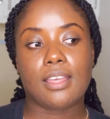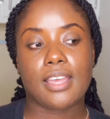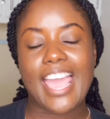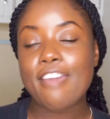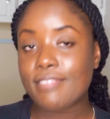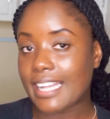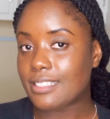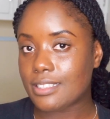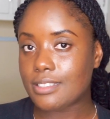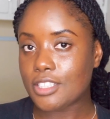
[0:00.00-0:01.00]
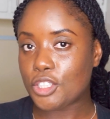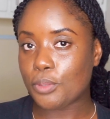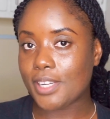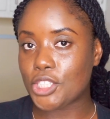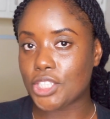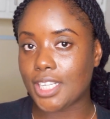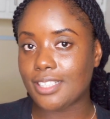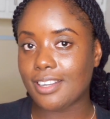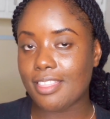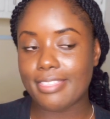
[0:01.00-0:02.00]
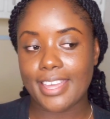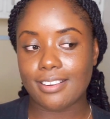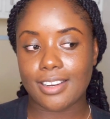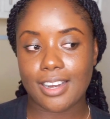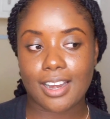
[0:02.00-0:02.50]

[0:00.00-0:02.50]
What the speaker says: If that's the situation, then